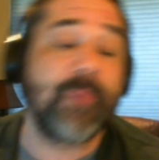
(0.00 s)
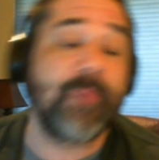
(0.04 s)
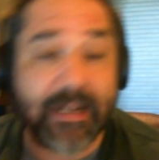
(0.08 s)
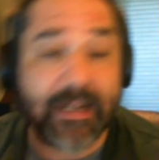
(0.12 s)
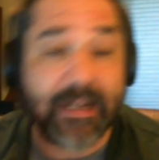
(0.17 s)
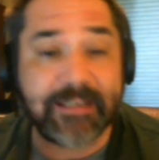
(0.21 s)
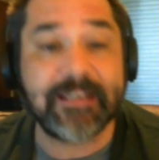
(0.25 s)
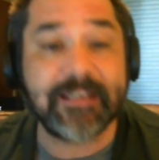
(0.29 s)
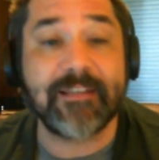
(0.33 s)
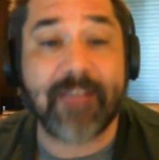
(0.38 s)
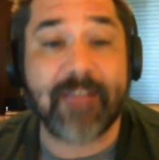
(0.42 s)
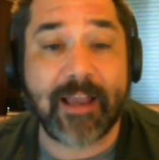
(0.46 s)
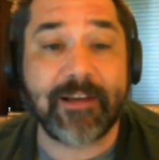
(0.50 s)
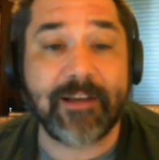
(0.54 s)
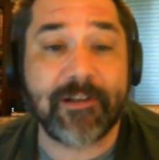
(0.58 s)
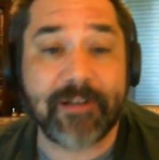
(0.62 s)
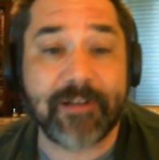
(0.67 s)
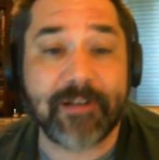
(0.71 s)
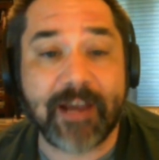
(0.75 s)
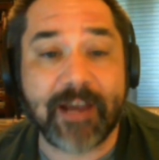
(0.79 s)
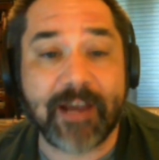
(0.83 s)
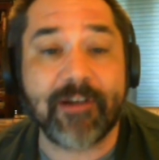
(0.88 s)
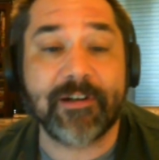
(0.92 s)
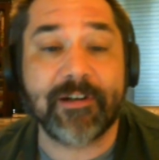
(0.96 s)
But I did like
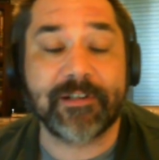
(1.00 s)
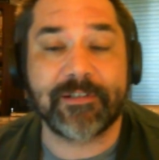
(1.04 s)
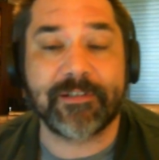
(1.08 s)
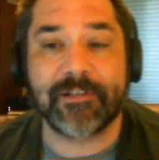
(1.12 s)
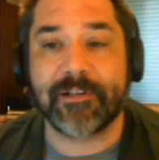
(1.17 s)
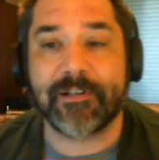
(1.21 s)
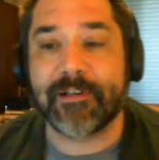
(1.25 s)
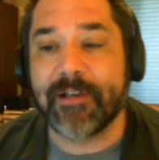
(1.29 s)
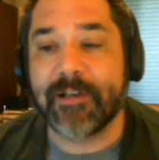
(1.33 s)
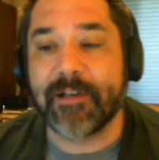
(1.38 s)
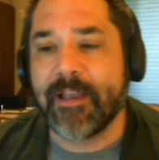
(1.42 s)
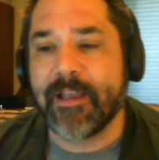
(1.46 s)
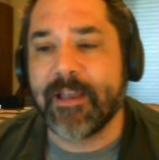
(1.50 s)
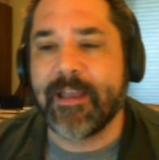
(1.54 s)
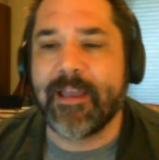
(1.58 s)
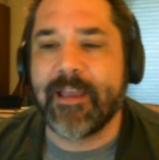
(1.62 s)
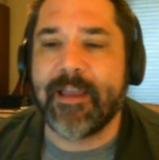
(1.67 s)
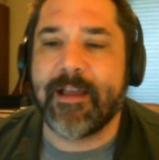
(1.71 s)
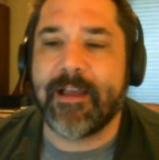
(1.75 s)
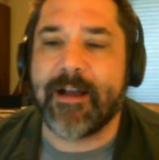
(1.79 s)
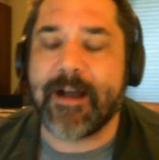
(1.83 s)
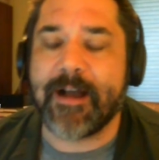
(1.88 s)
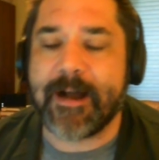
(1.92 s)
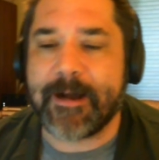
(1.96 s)
her character.
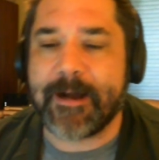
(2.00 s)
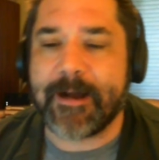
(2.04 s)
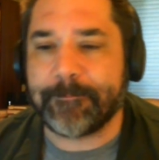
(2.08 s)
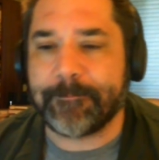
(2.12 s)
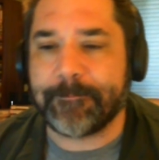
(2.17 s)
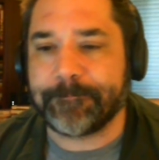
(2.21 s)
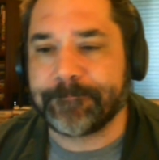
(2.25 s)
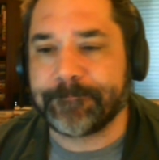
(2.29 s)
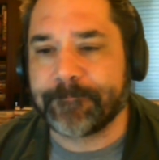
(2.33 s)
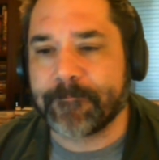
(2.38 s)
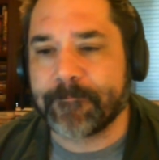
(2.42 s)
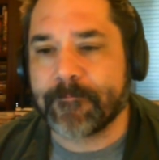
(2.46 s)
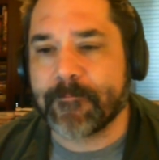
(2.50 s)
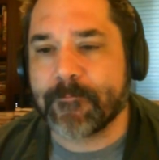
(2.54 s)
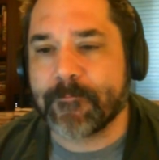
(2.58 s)
Um,